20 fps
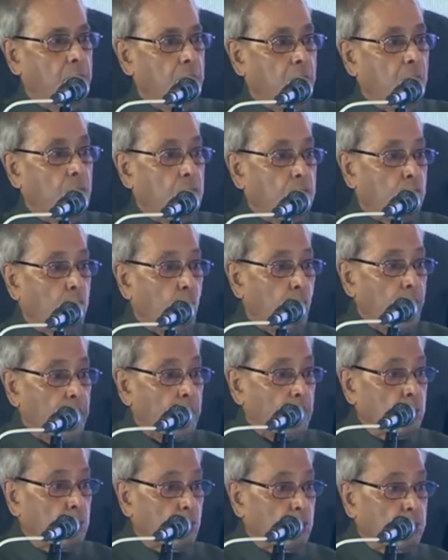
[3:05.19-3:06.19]
is
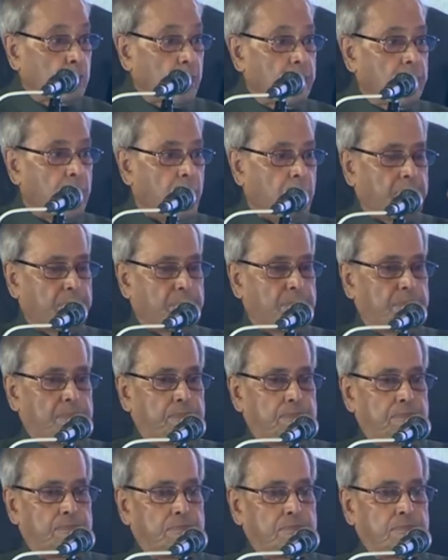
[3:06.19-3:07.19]
going to train up,
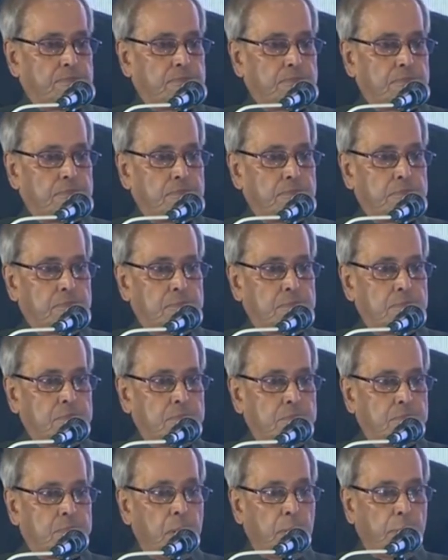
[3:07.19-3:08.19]

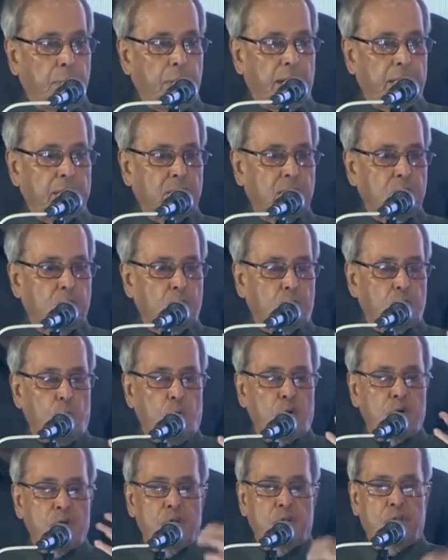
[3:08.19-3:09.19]
prepare the
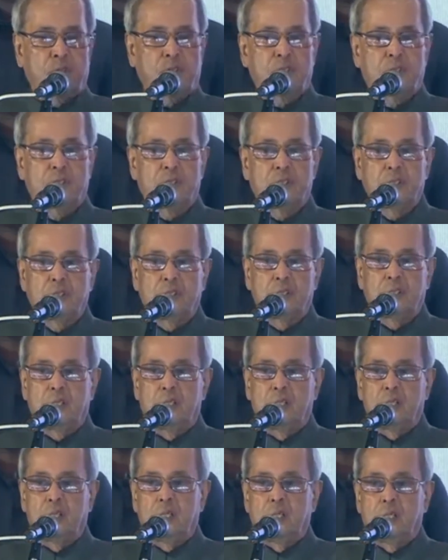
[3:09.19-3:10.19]
students,
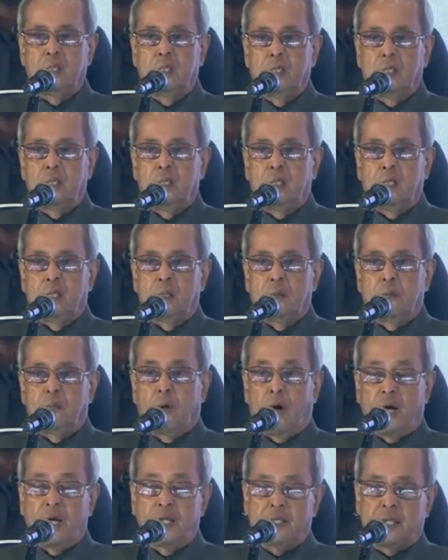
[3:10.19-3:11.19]

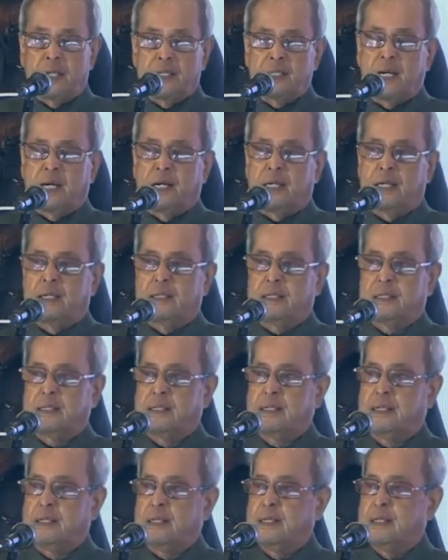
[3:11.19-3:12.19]
boys and
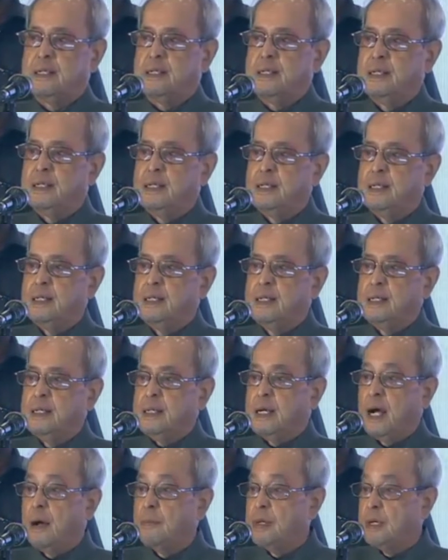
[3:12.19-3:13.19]
girls,
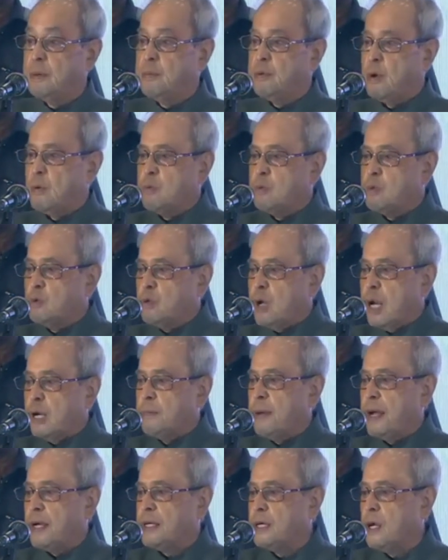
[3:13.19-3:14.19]
coming from rural
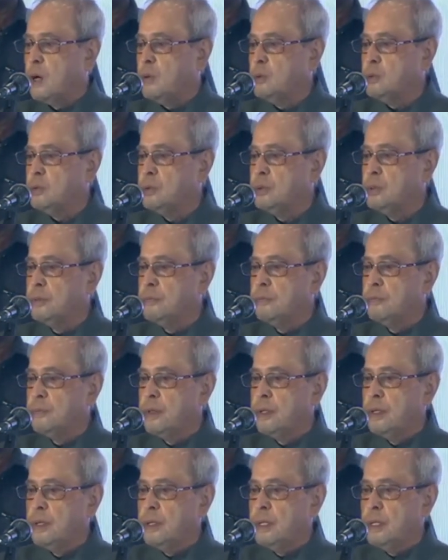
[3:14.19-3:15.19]
background,
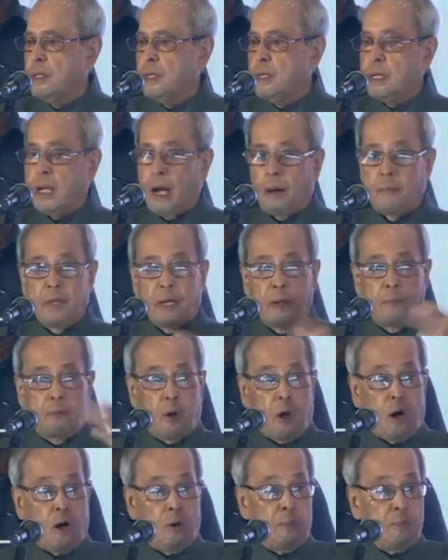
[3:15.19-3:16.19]
coming
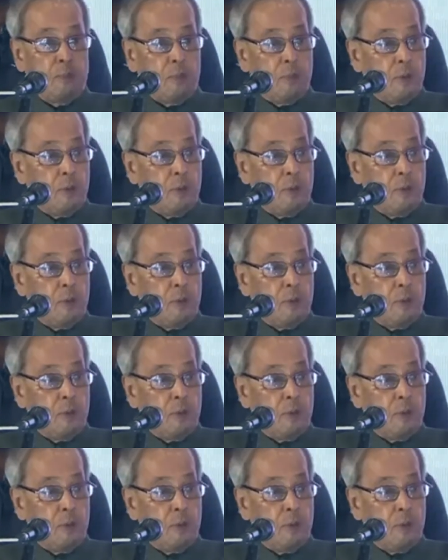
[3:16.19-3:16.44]
from